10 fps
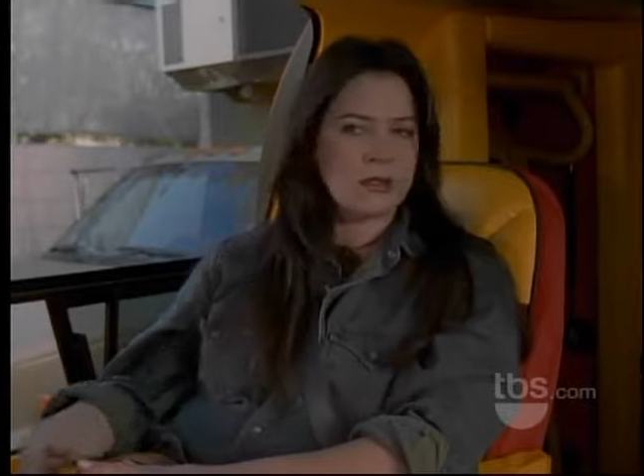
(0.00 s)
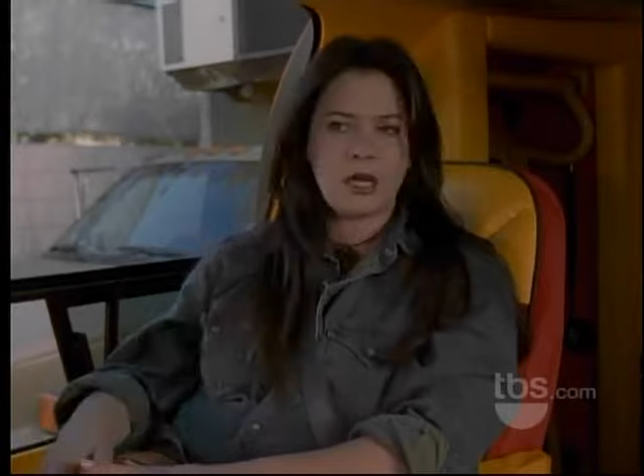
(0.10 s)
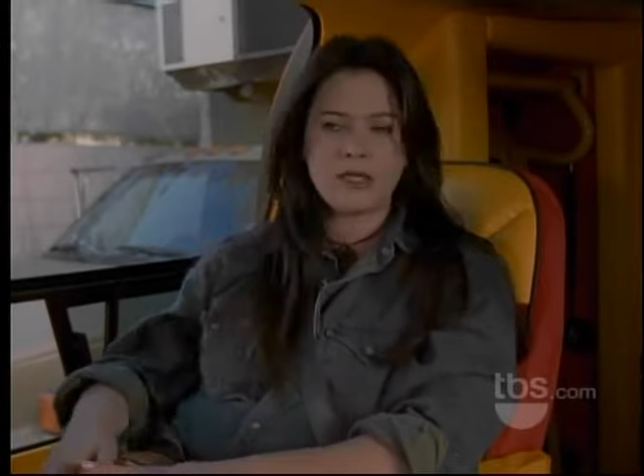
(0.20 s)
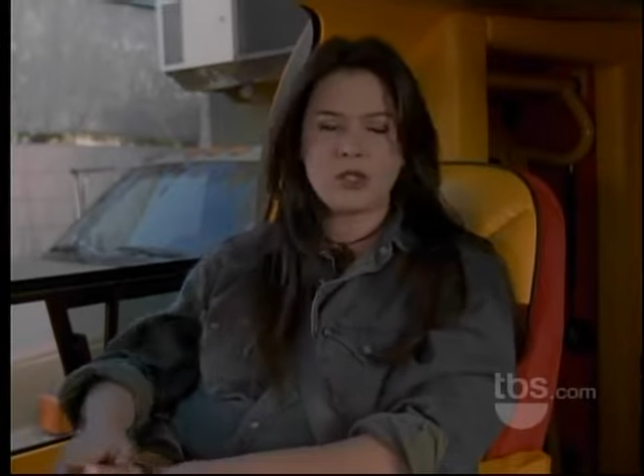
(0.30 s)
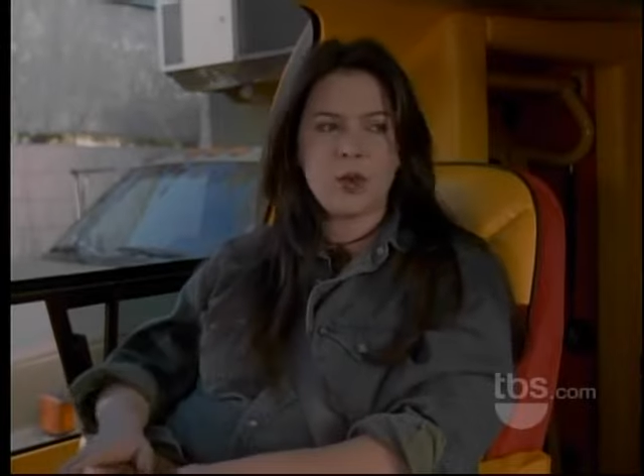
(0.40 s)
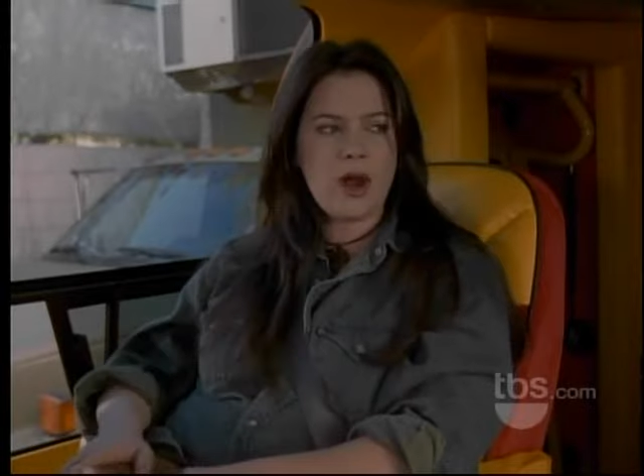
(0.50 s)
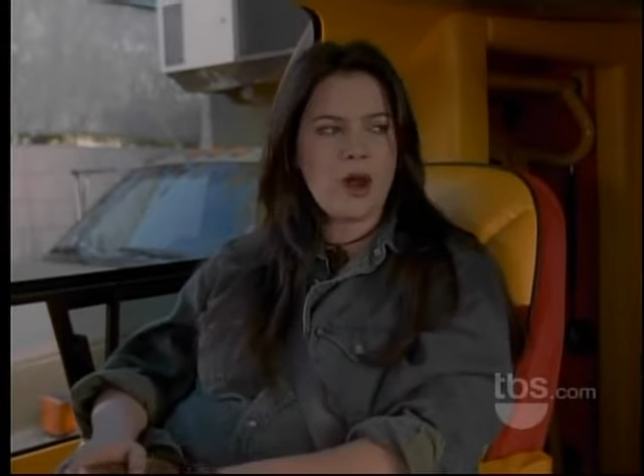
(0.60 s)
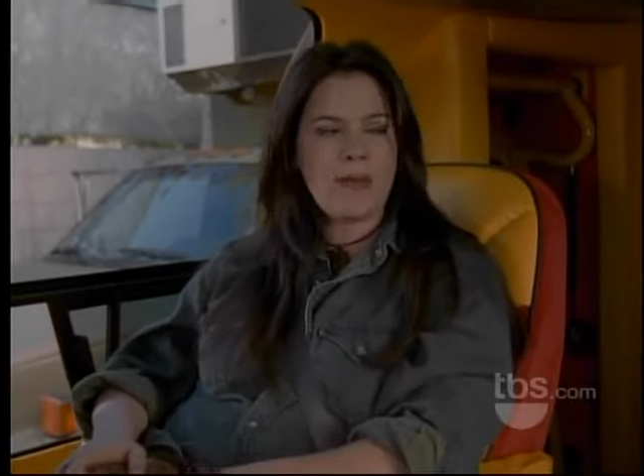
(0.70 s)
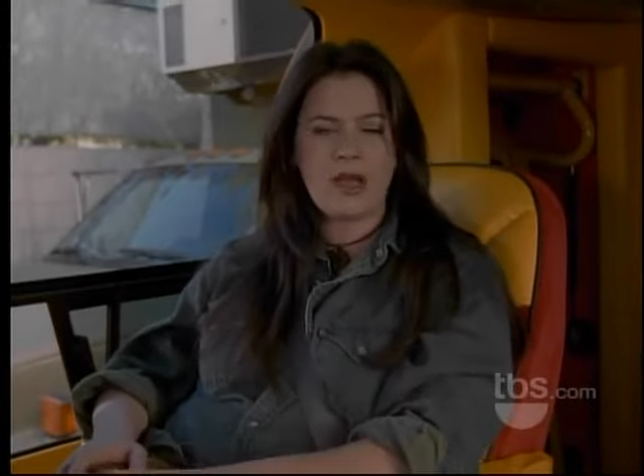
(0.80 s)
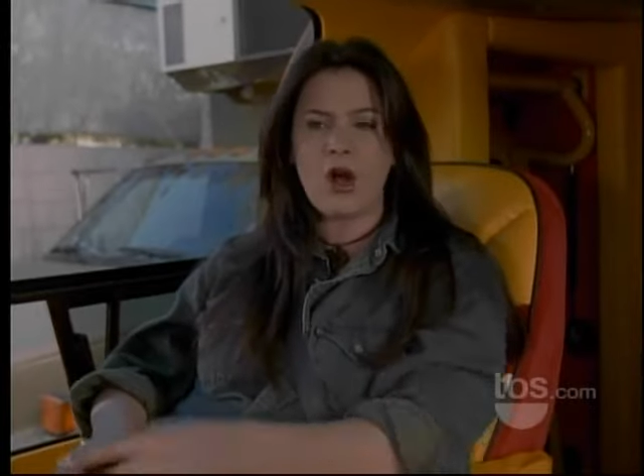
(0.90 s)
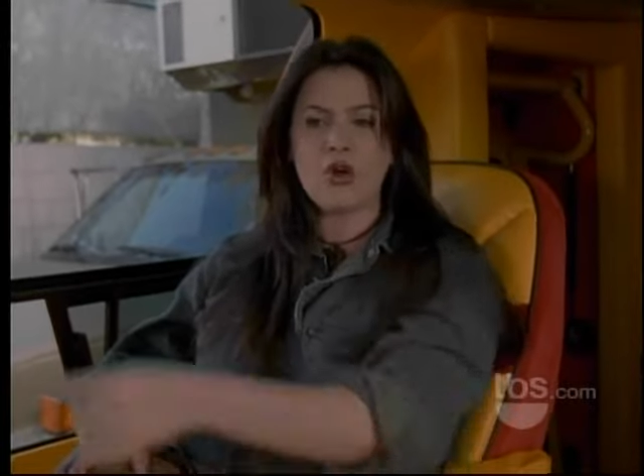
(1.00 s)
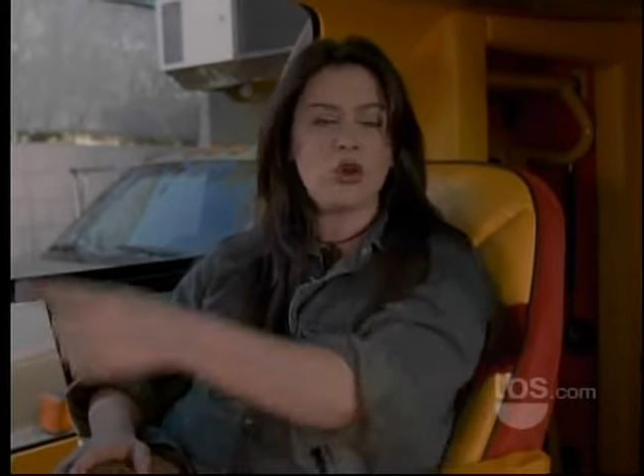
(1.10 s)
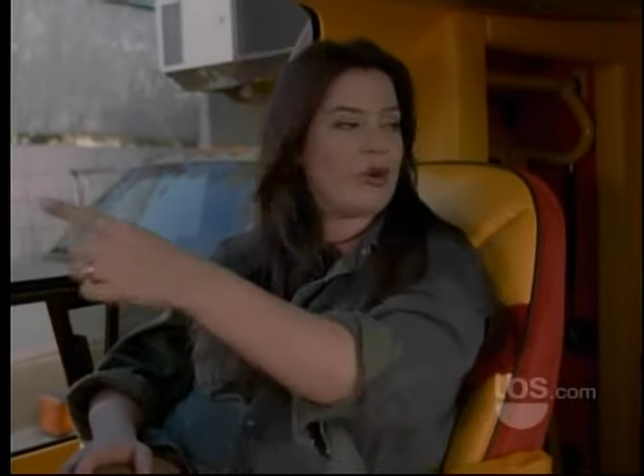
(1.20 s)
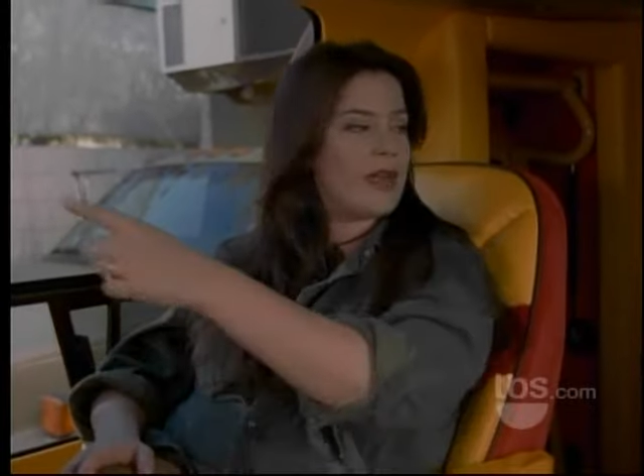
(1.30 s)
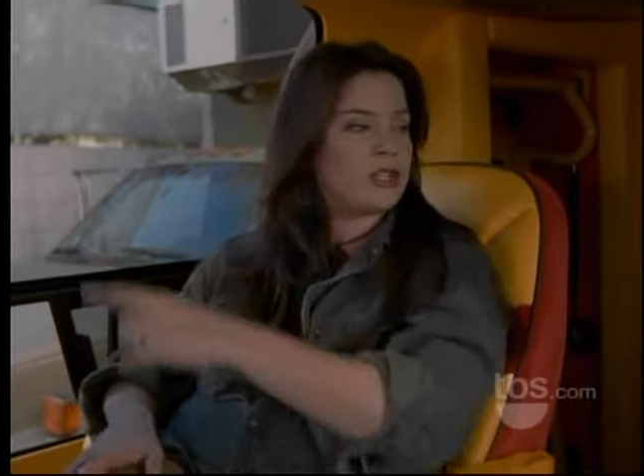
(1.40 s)
I swear I'll make Uncle
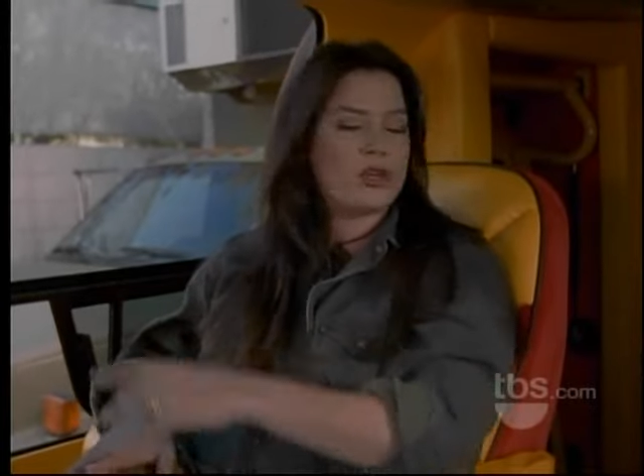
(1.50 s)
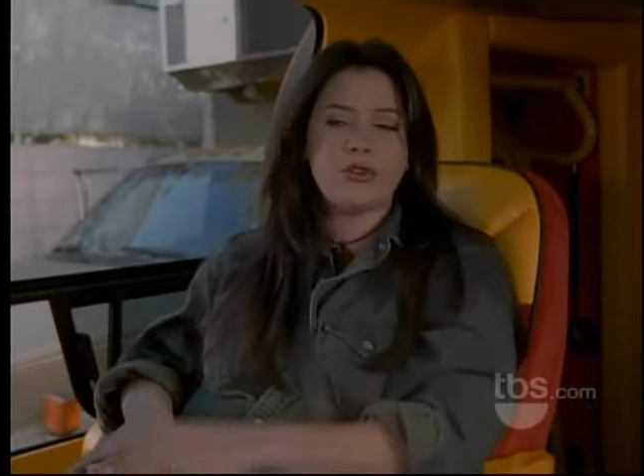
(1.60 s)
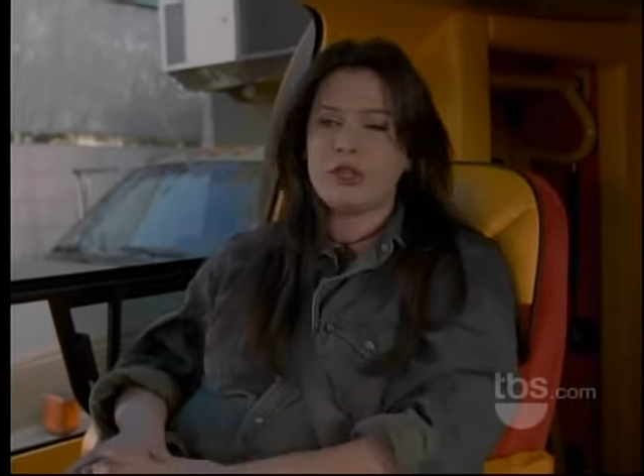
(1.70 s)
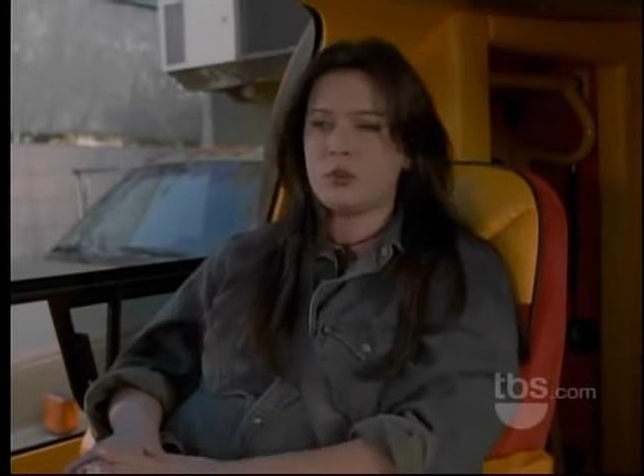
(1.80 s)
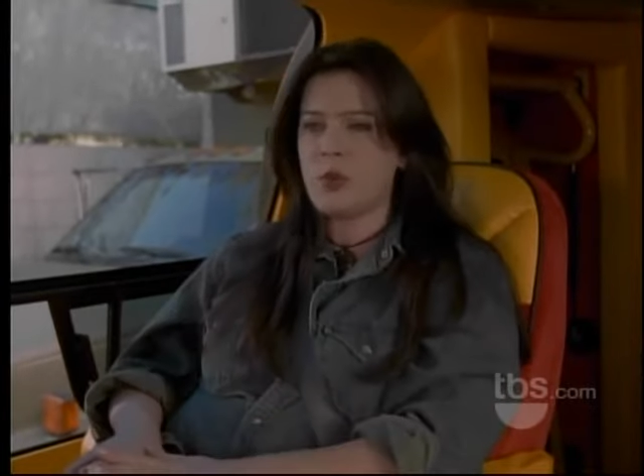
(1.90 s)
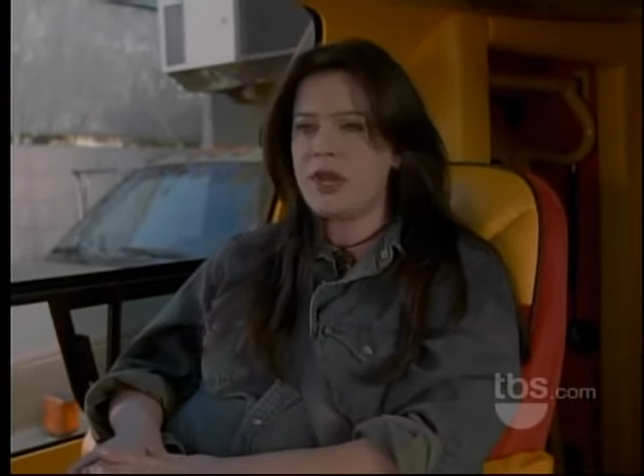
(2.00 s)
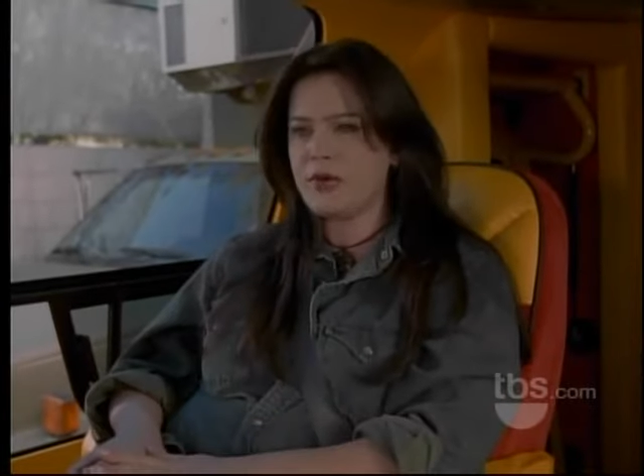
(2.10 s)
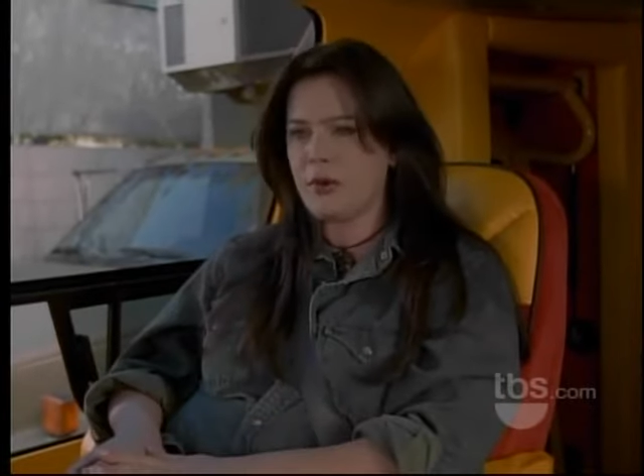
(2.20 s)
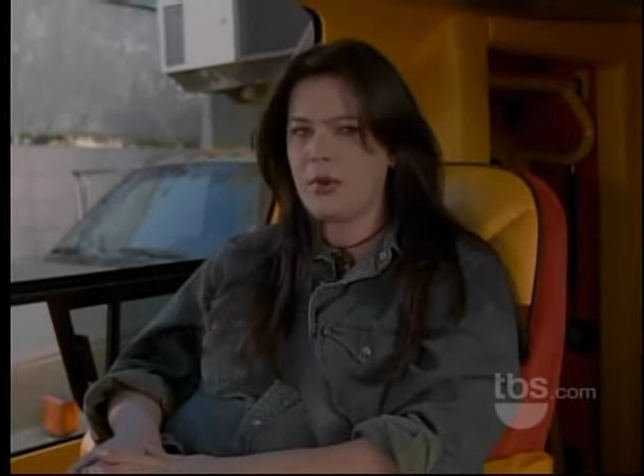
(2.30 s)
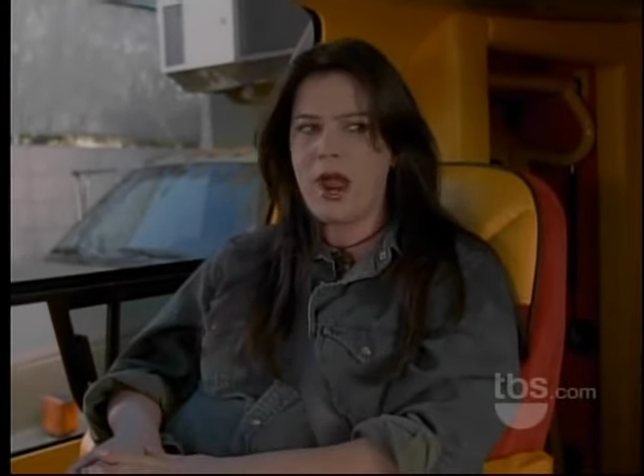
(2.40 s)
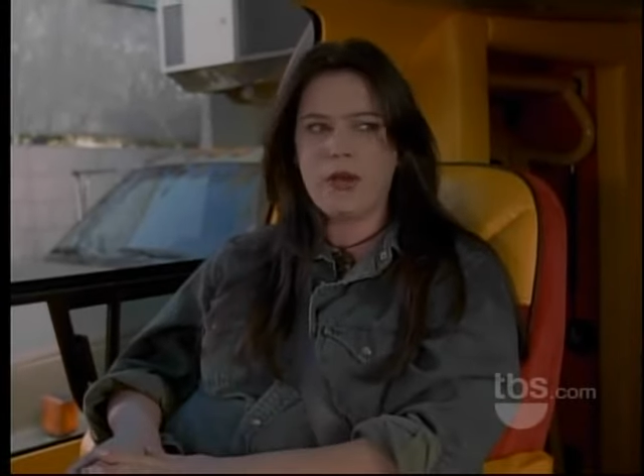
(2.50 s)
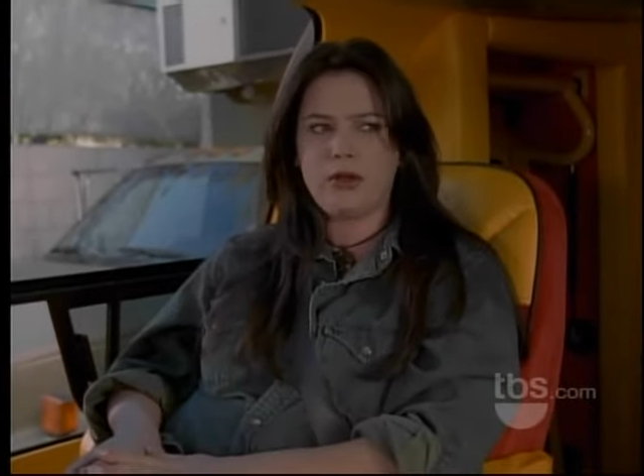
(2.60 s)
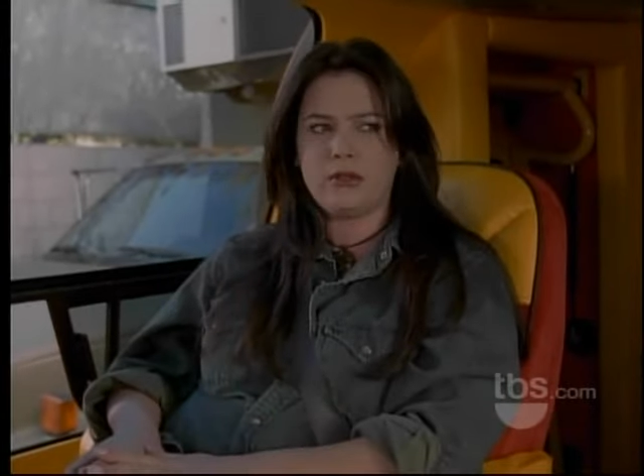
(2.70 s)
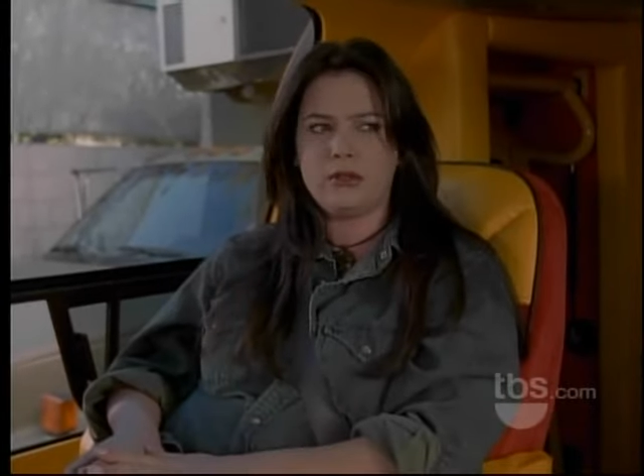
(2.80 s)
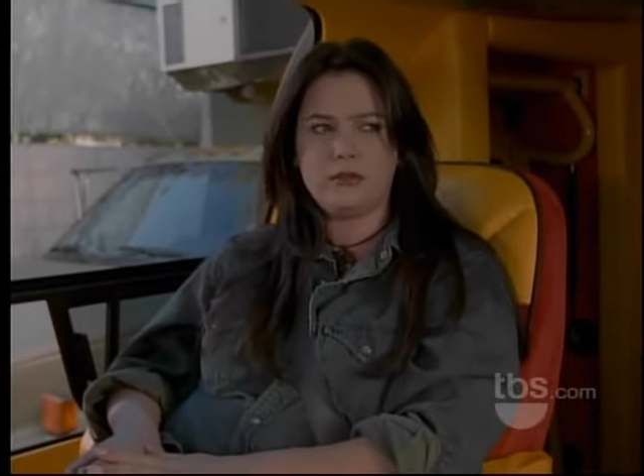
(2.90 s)
Greg turn this wiener around and...